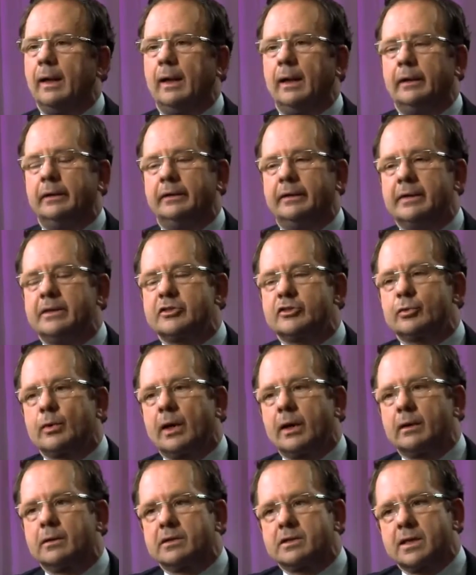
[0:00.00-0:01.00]
and these
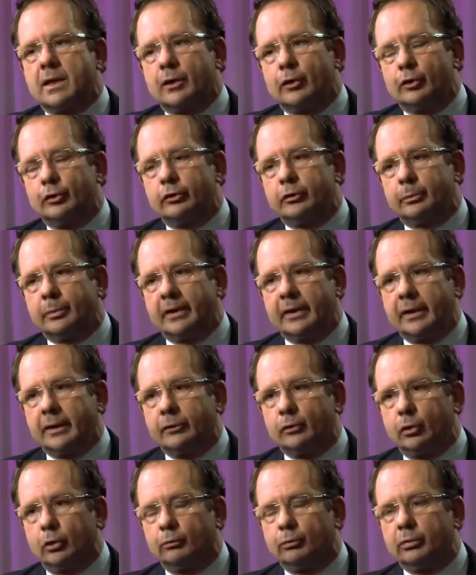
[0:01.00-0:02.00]
trials are underway
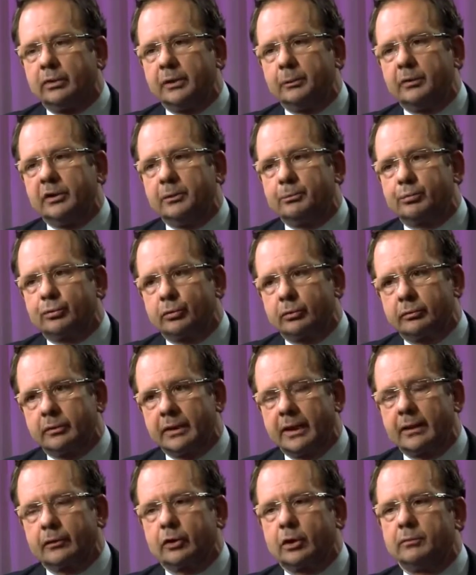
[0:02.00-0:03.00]
and hopefully will improve
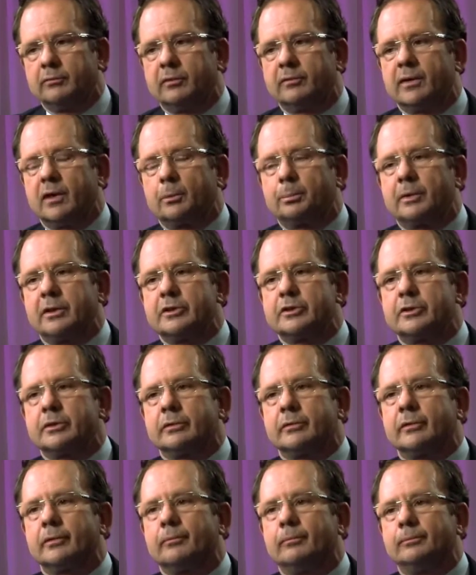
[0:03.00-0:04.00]
the outcome of our
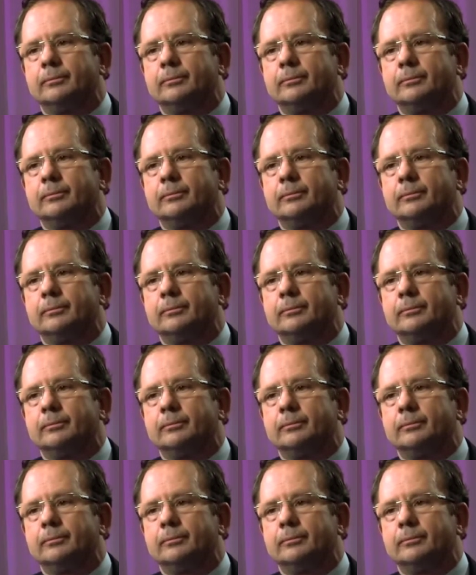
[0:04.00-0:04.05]
patients.